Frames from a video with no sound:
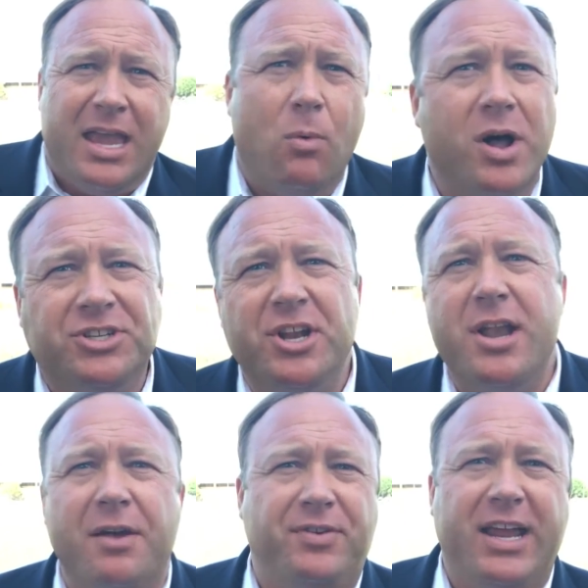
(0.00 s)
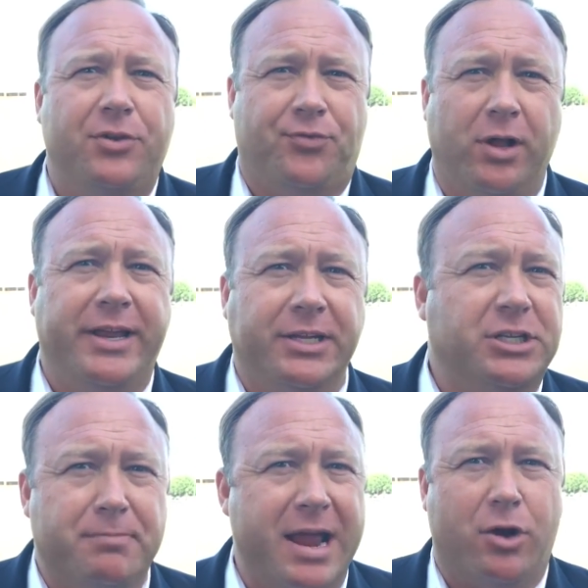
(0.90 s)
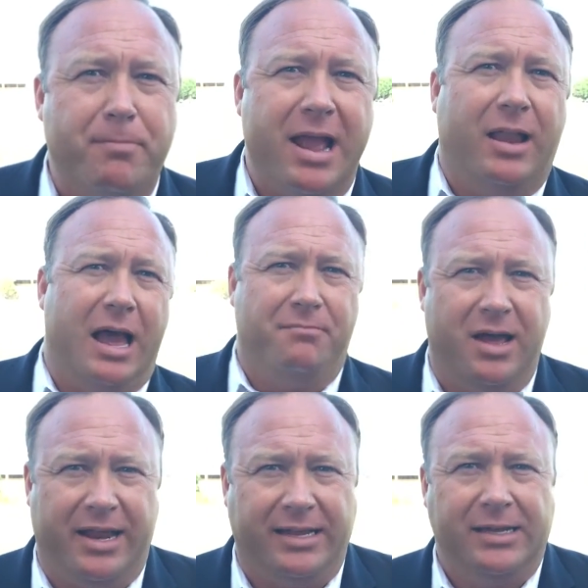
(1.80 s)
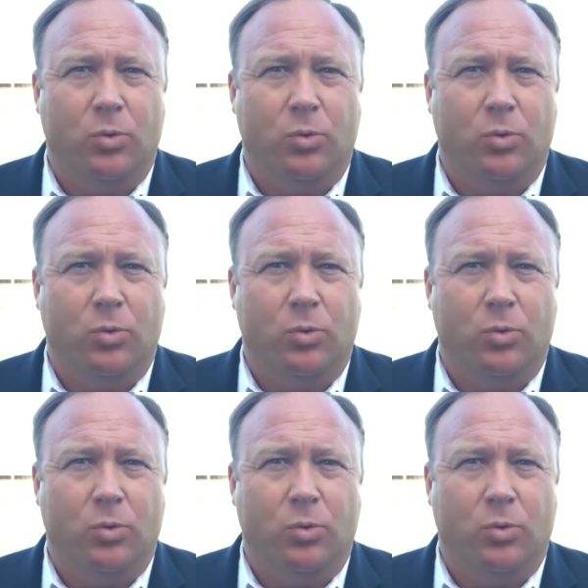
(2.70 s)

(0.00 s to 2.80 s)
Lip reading: It wasn't enough to get trillions in banker bailout money